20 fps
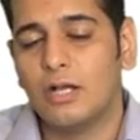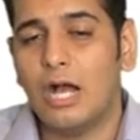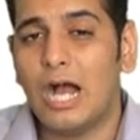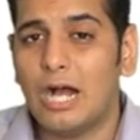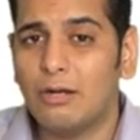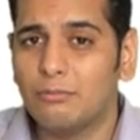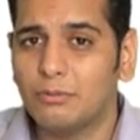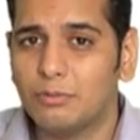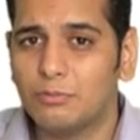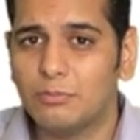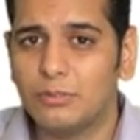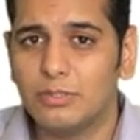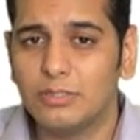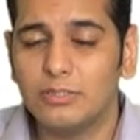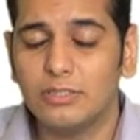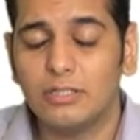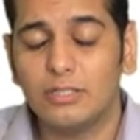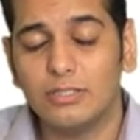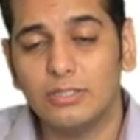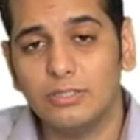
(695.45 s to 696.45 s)

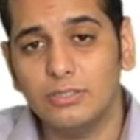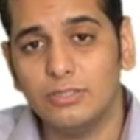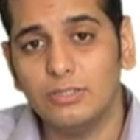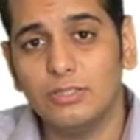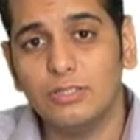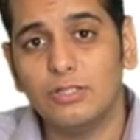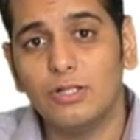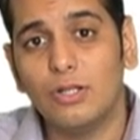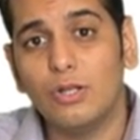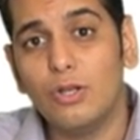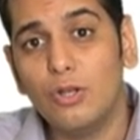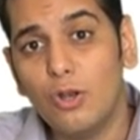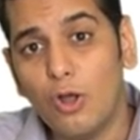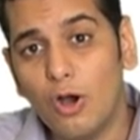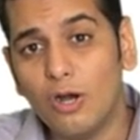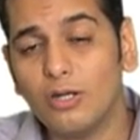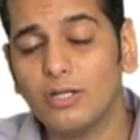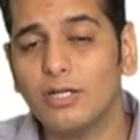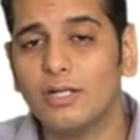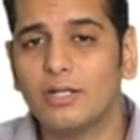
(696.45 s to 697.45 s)
However, a
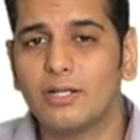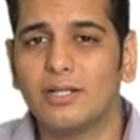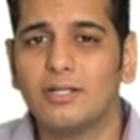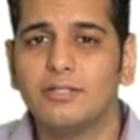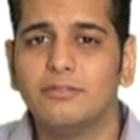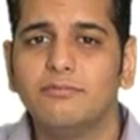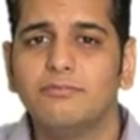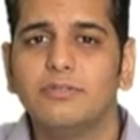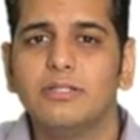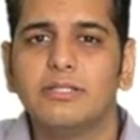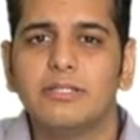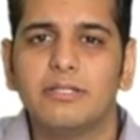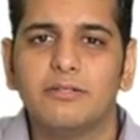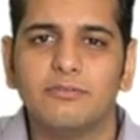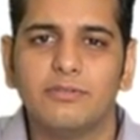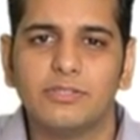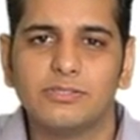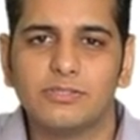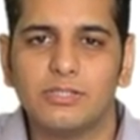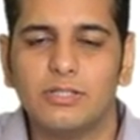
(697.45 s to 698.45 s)
longer run will
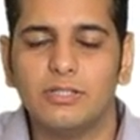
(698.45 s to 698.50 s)
give us